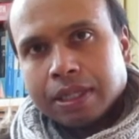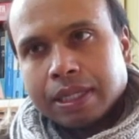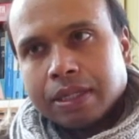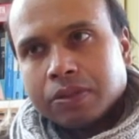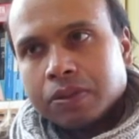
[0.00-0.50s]

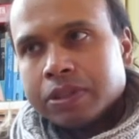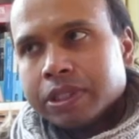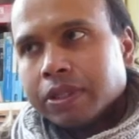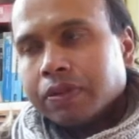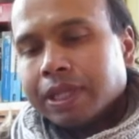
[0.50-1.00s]
and
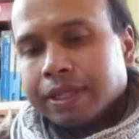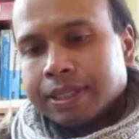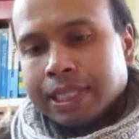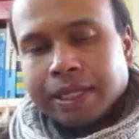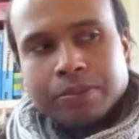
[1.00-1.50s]
also that the
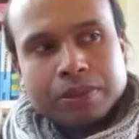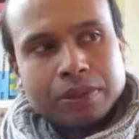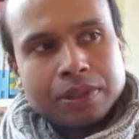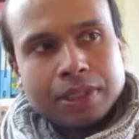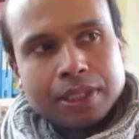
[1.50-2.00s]

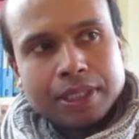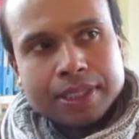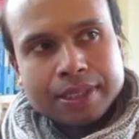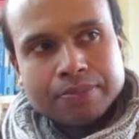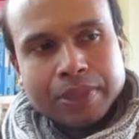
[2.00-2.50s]
table
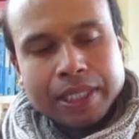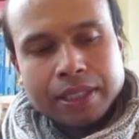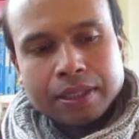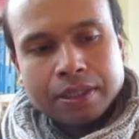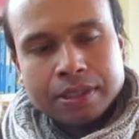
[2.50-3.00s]
is as
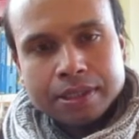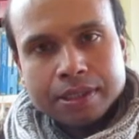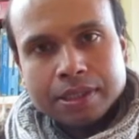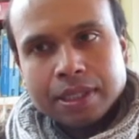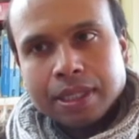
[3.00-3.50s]

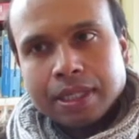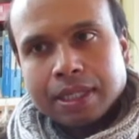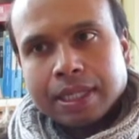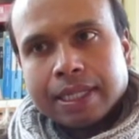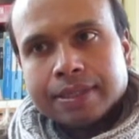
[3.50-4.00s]
meaningless
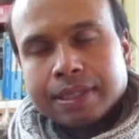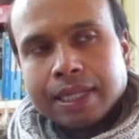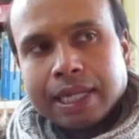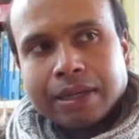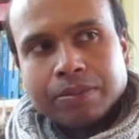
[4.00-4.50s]
as the
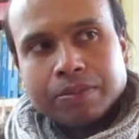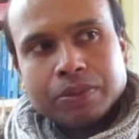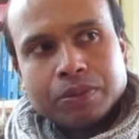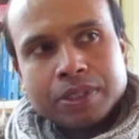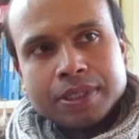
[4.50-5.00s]
lamp,
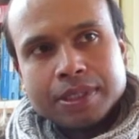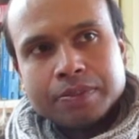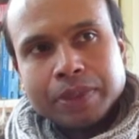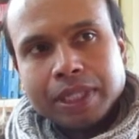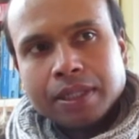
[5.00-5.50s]
which is as
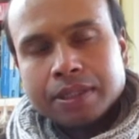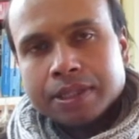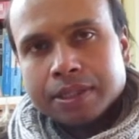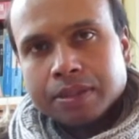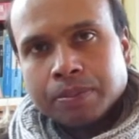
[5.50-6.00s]
meaningless
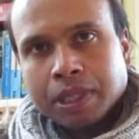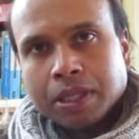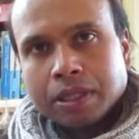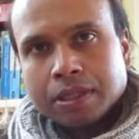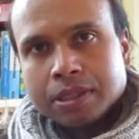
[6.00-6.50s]
as the
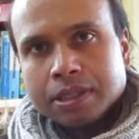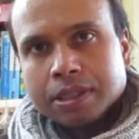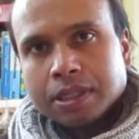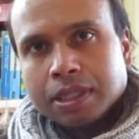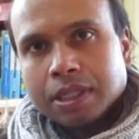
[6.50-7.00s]
plant.
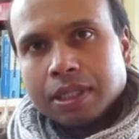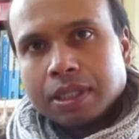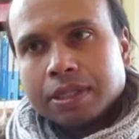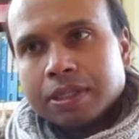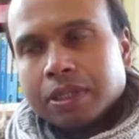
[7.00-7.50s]

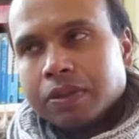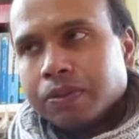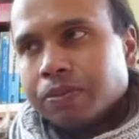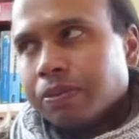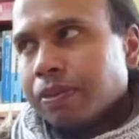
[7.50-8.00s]
So,
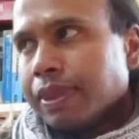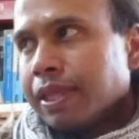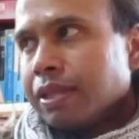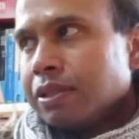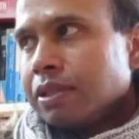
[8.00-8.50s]

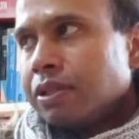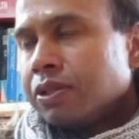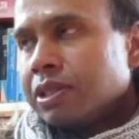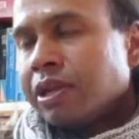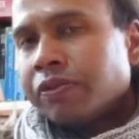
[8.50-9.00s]
you know,
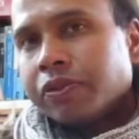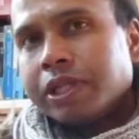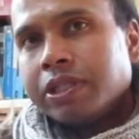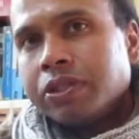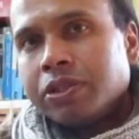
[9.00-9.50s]

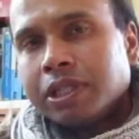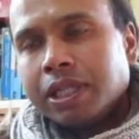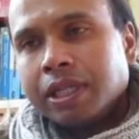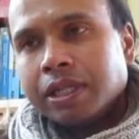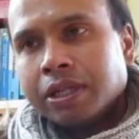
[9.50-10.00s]
suffering
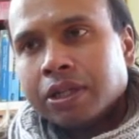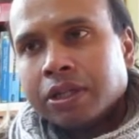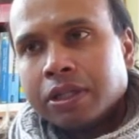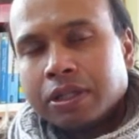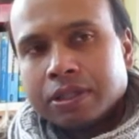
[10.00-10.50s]
usually
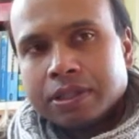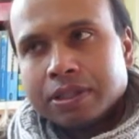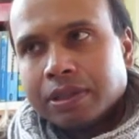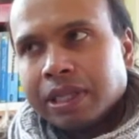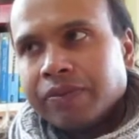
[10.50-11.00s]
occurs,
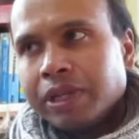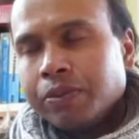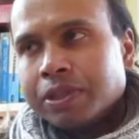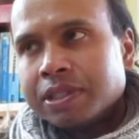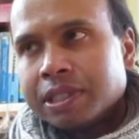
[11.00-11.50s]
like if
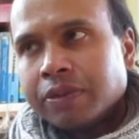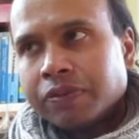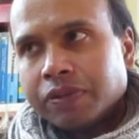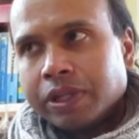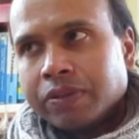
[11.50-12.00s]
anyone's
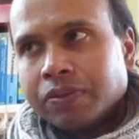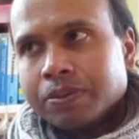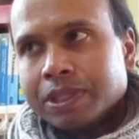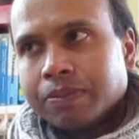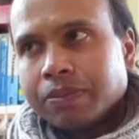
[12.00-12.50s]
suffering from
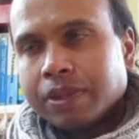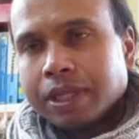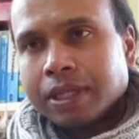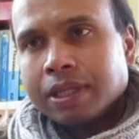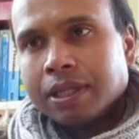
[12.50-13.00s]

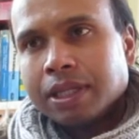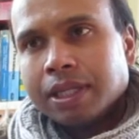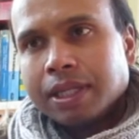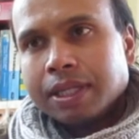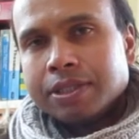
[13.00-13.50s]
something,
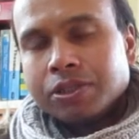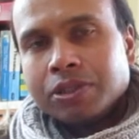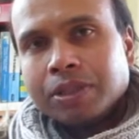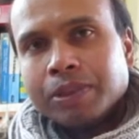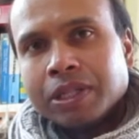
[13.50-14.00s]
it's
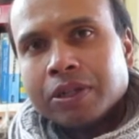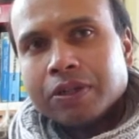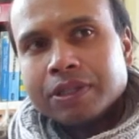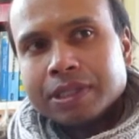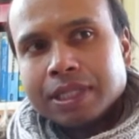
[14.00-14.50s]
usually
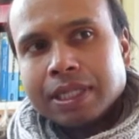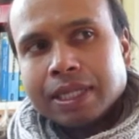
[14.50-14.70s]
because